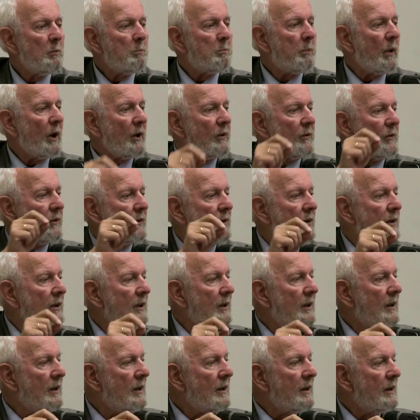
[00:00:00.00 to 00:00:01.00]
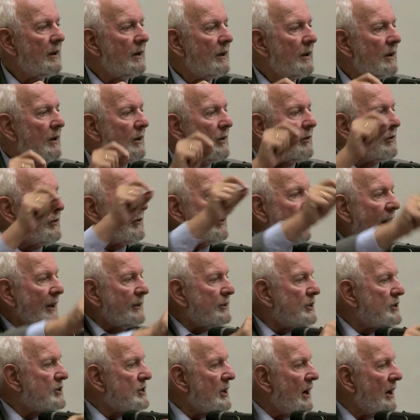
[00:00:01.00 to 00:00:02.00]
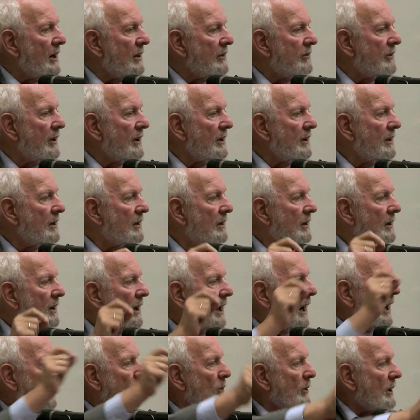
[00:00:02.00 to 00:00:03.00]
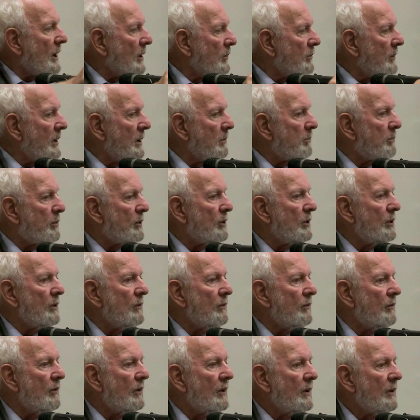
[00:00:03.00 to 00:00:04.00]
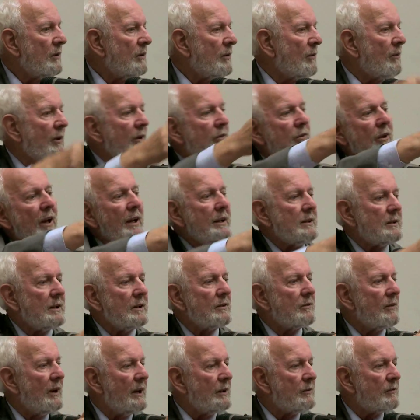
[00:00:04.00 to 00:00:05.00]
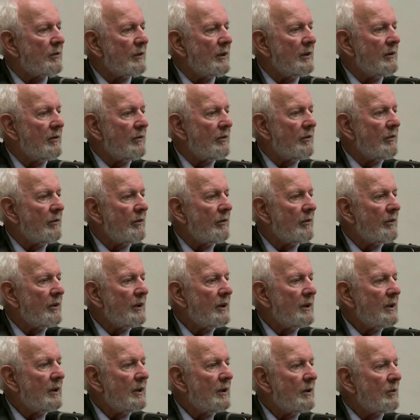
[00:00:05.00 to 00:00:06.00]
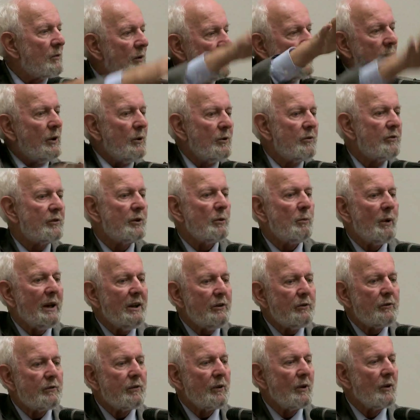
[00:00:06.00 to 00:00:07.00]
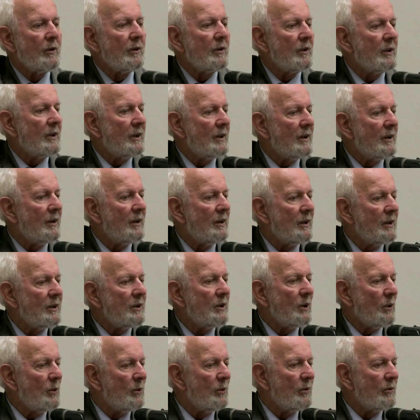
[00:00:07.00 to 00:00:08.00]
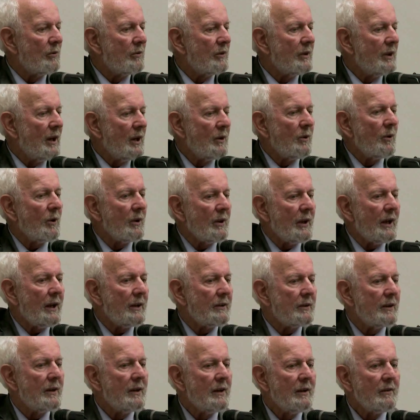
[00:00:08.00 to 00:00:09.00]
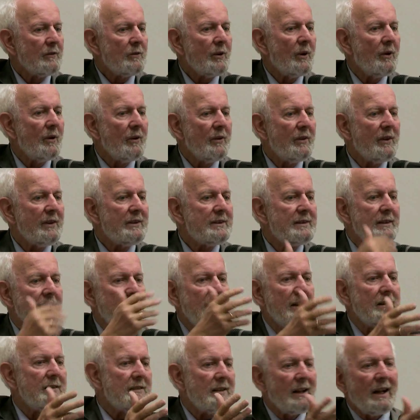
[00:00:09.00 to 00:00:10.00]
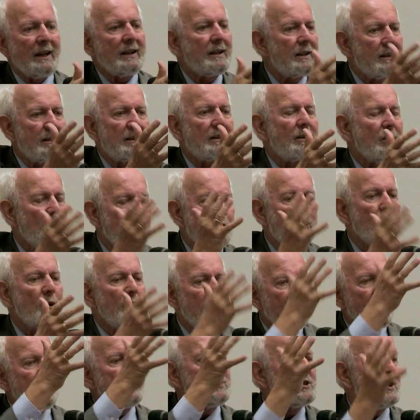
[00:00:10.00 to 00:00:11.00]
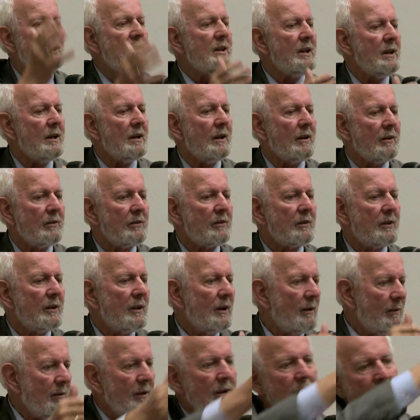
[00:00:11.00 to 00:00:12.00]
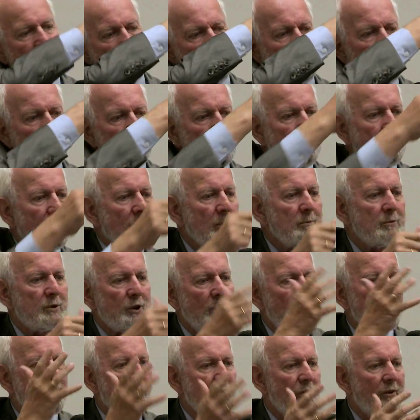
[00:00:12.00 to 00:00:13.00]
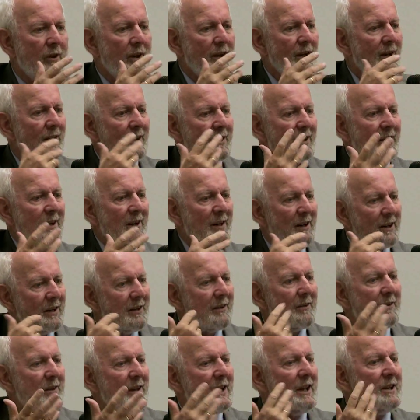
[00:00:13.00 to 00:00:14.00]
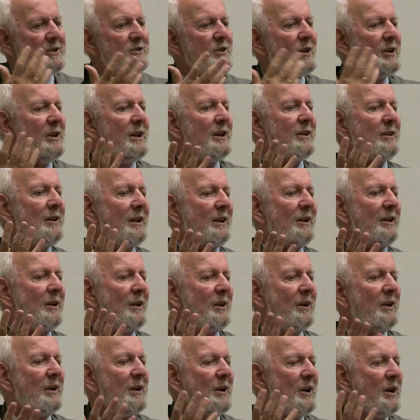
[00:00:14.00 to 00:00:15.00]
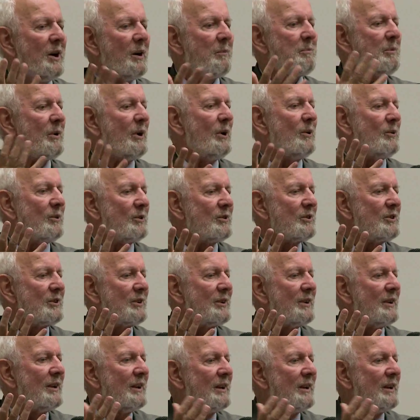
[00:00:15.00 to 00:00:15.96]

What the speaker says: but strategizing how can we improve the recycling rate, for instance, reduce the wasteful use, and all that. So this is like good engineers. I mean, and the film showed the engineering approach